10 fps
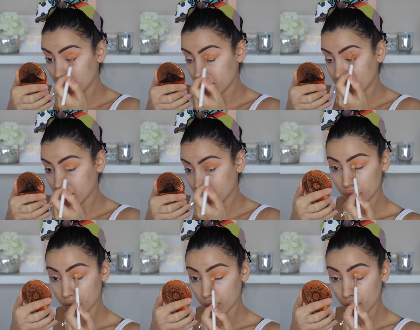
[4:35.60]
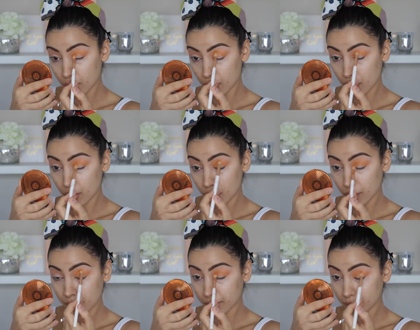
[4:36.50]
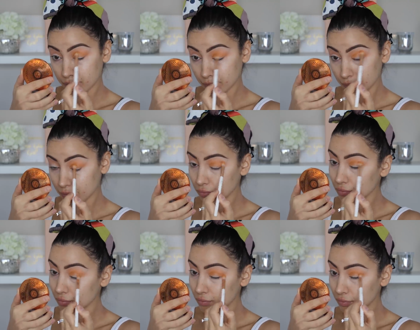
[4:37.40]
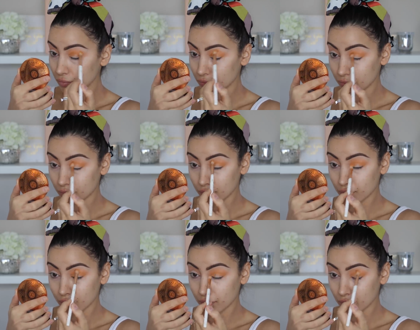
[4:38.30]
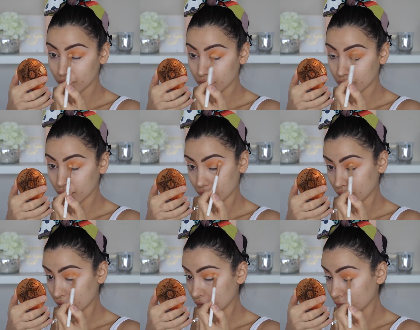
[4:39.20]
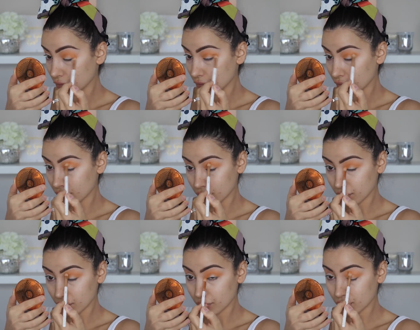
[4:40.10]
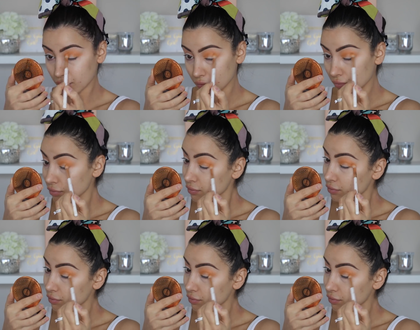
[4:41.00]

Nobody speaks.